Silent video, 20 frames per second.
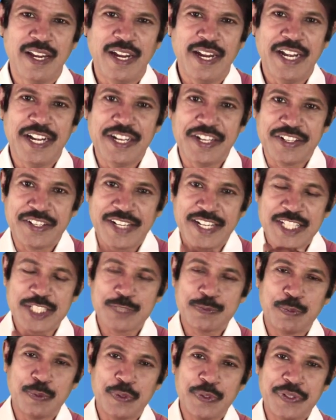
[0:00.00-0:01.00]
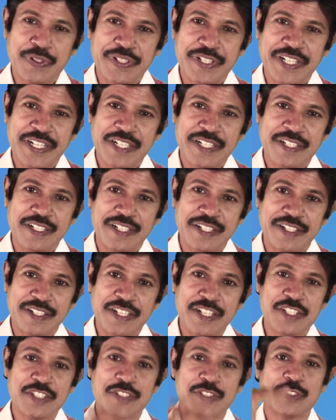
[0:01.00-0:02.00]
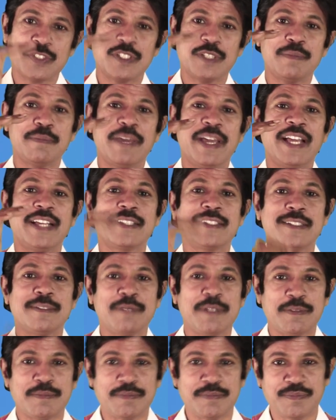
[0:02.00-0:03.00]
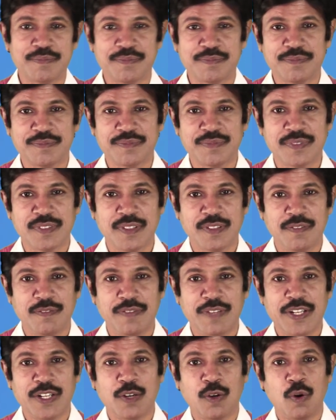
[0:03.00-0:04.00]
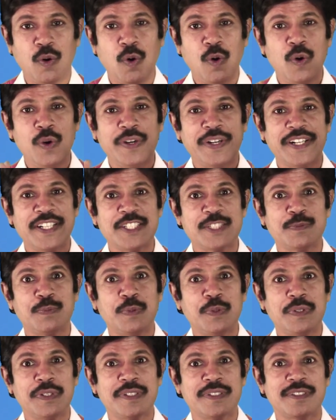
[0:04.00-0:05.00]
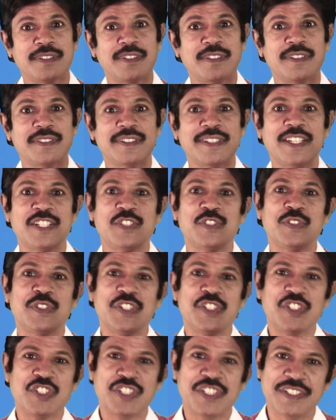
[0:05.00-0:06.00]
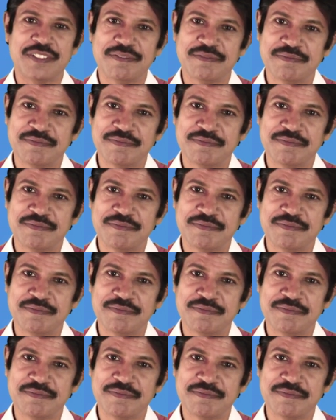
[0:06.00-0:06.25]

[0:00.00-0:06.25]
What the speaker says: And transport rate reaches to the maximum when all transporters are saturated.